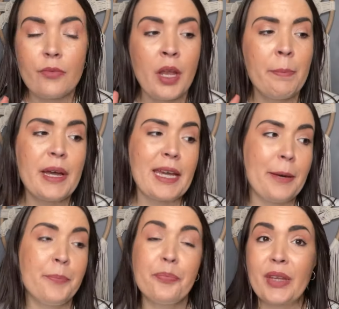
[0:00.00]
but yeah,
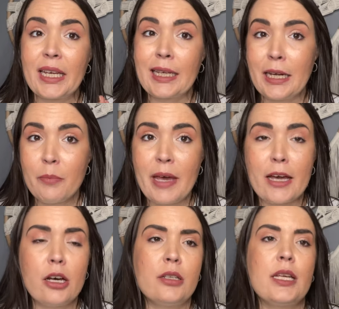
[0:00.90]
getting
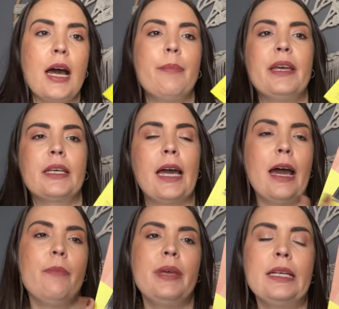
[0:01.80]
back on topic,
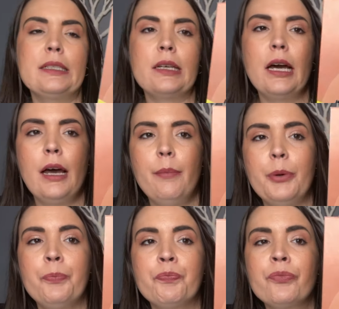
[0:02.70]
I picked up
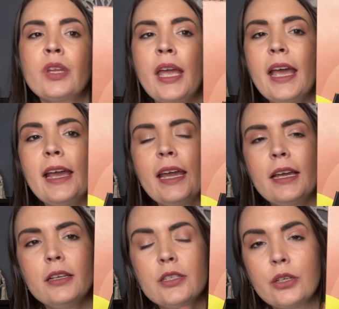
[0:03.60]

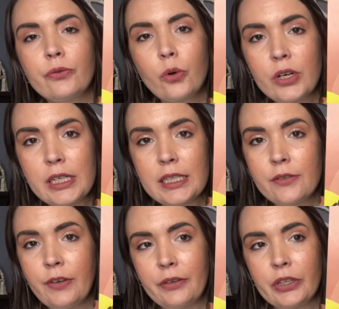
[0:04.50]
a Sephora's
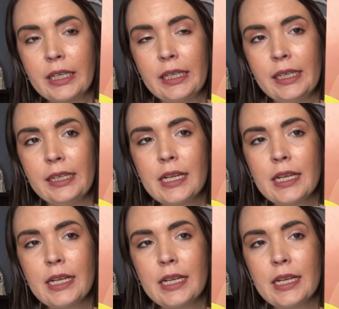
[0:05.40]
favorite kit.